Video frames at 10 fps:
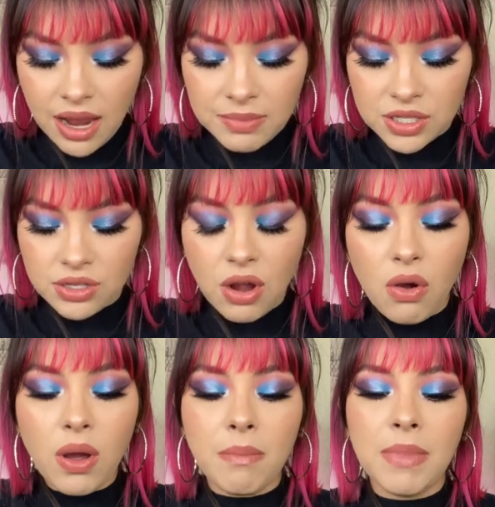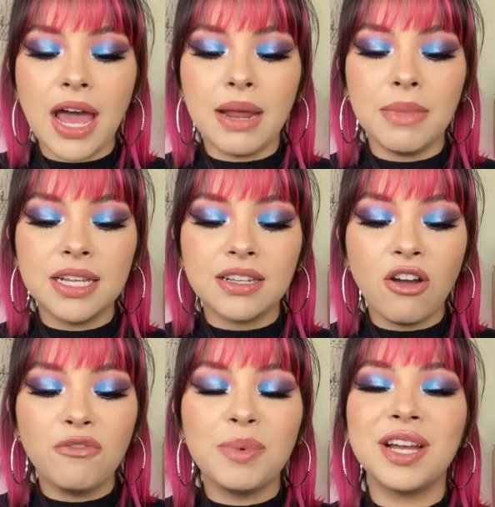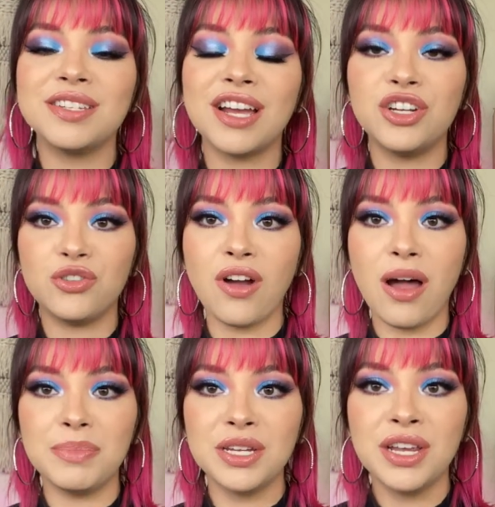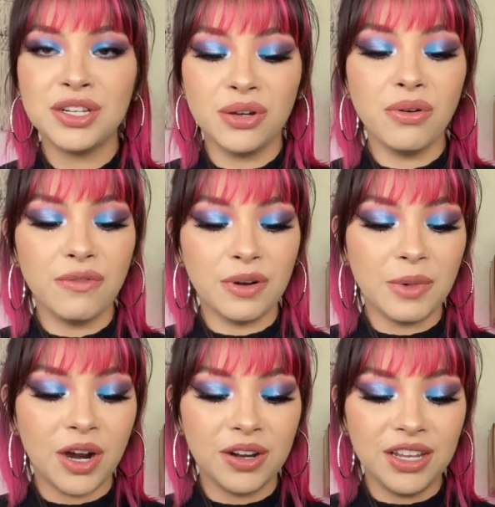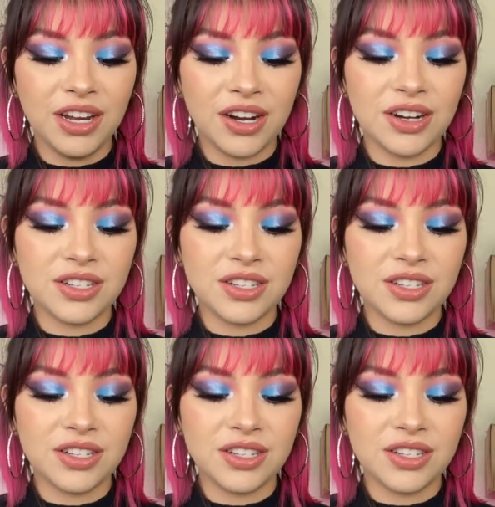I'm so mad at myself because I dropped two of them earlier.